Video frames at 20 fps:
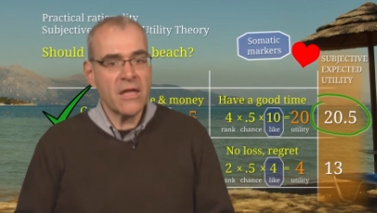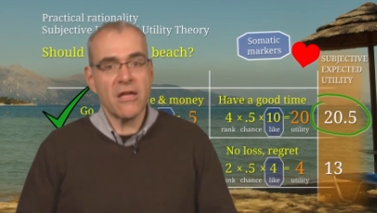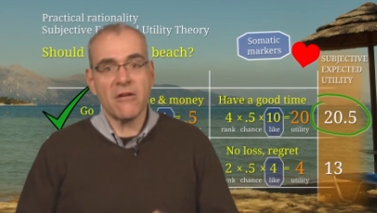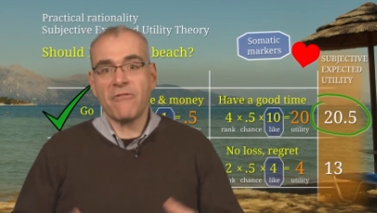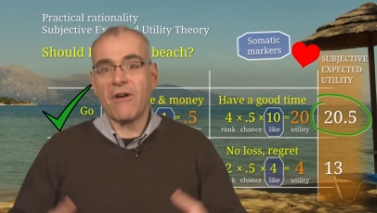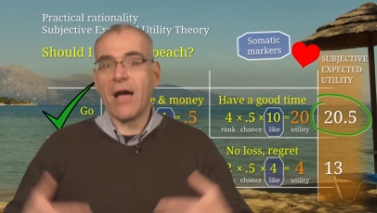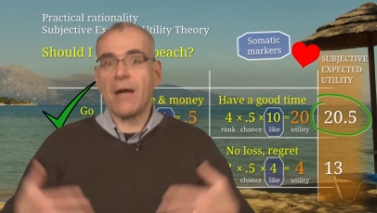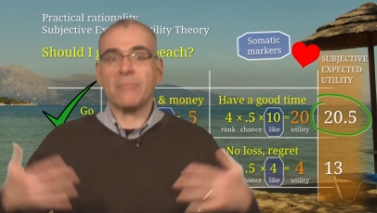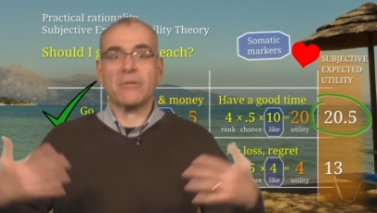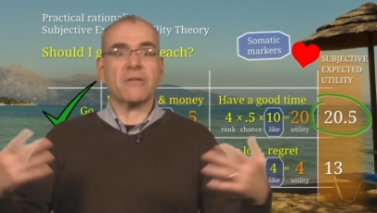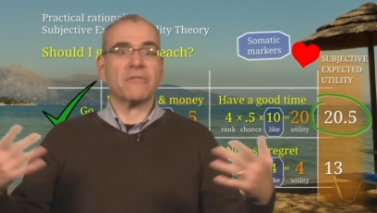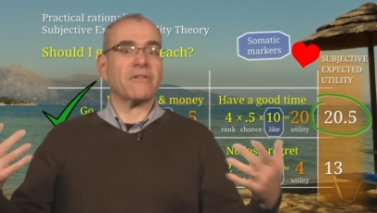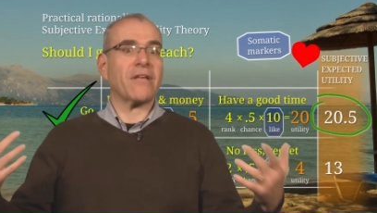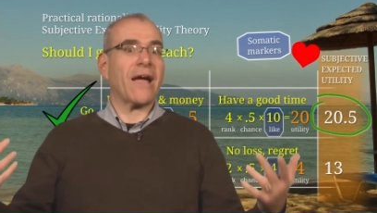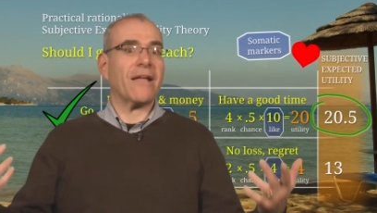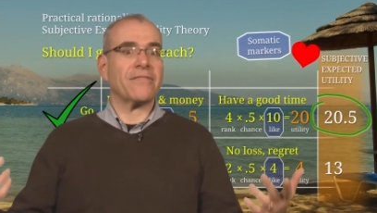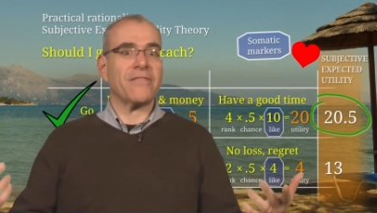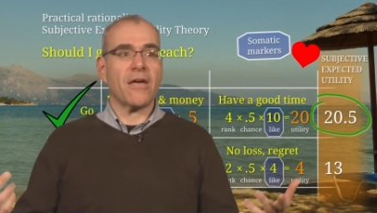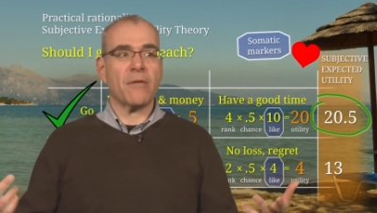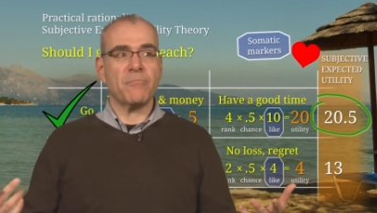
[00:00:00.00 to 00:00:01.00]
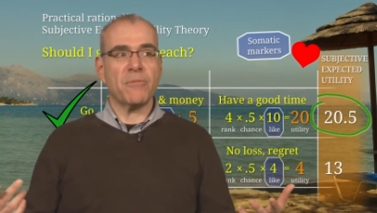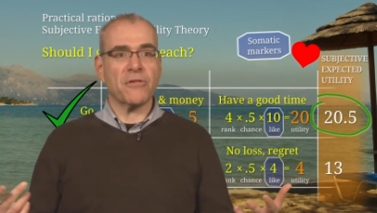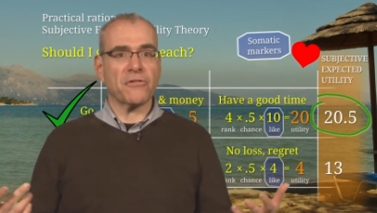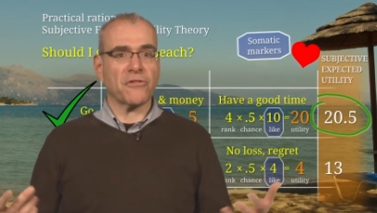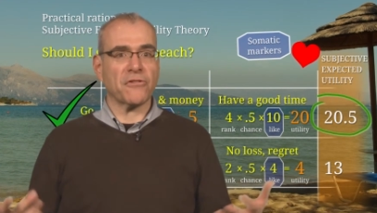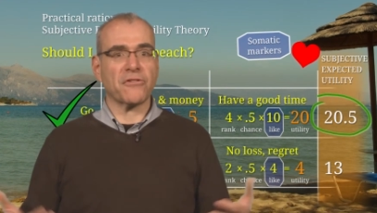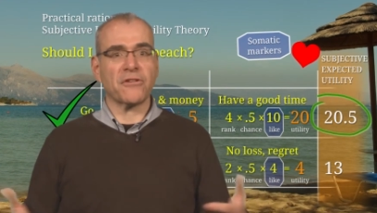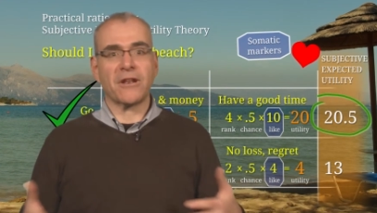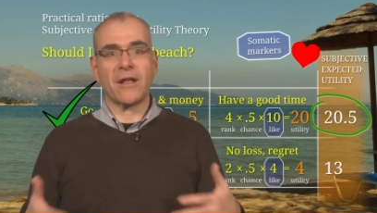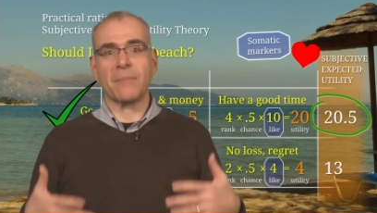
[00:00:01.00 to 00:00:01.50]
If I've got that
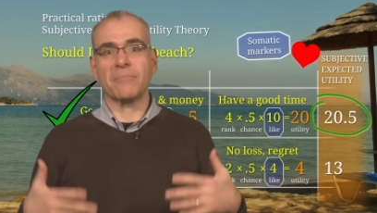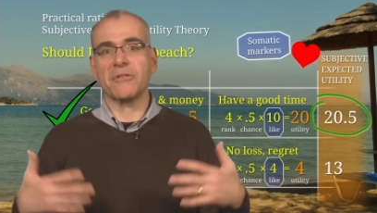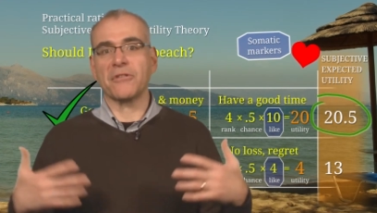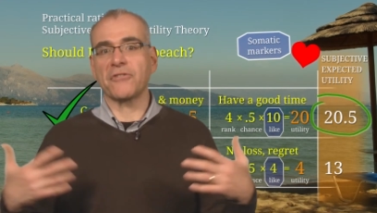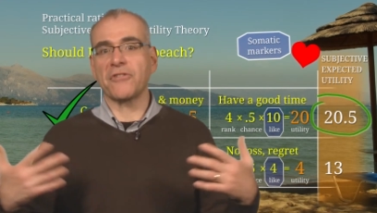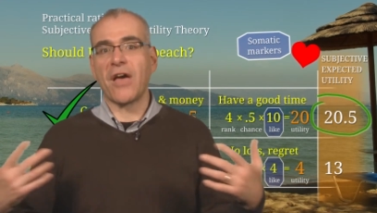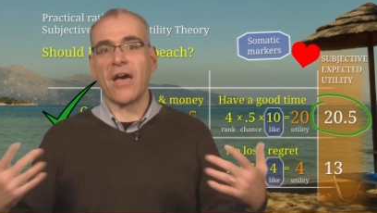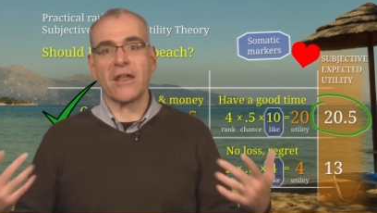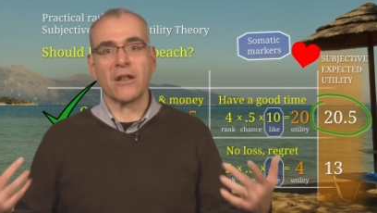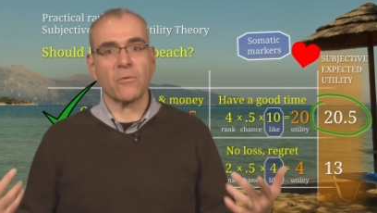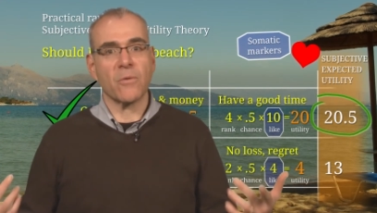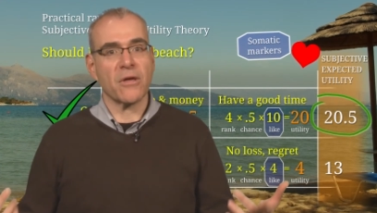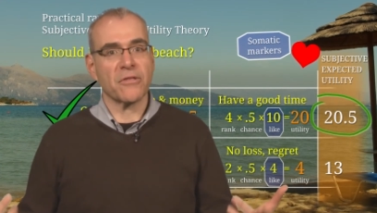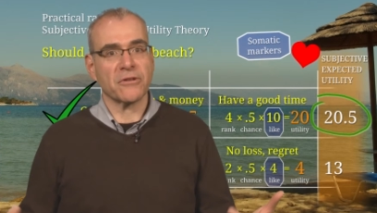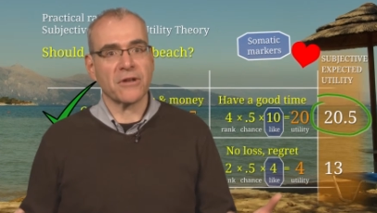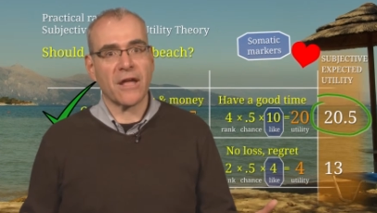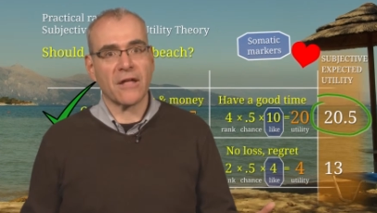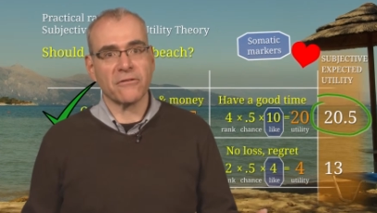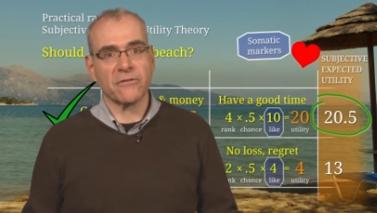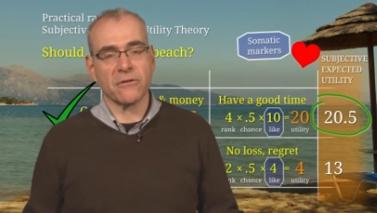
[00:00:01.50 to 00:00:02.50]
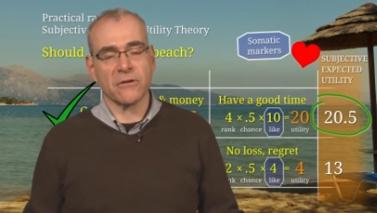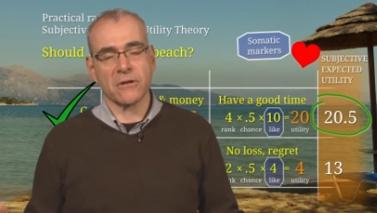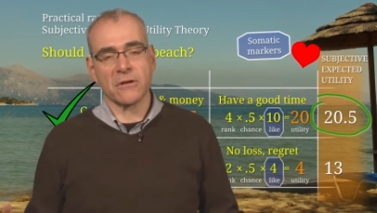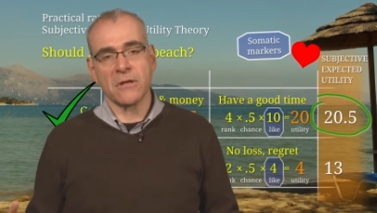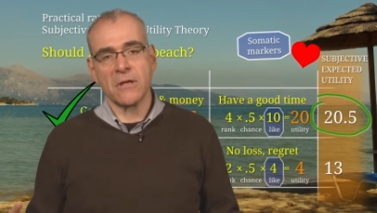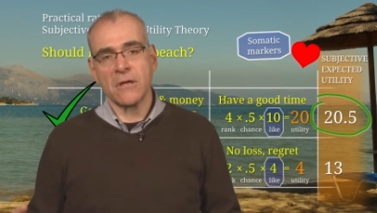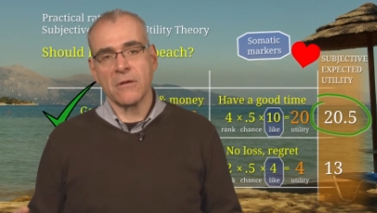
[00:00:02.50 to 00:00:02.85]
business and I'm deciding whether or not to